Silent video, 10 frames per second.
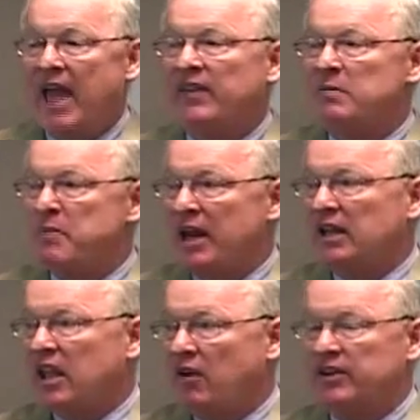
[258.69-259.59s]
and that
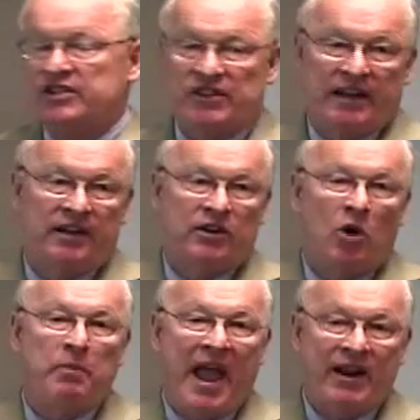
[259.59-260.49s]
Medicare is slated to
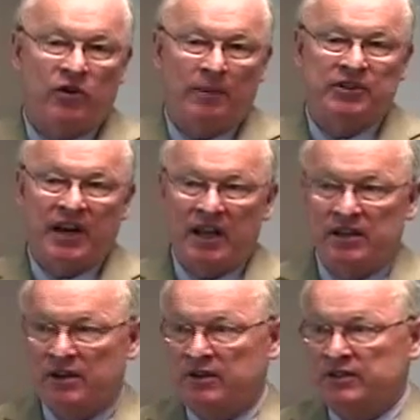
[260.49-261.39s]
go bankrupt in
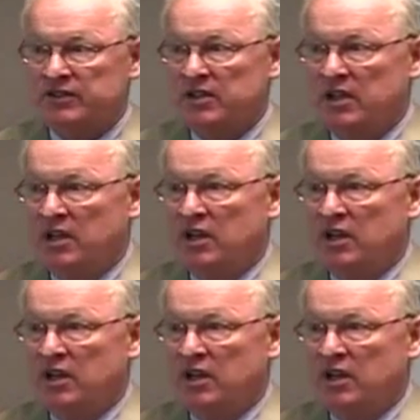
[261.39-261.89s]
8 years.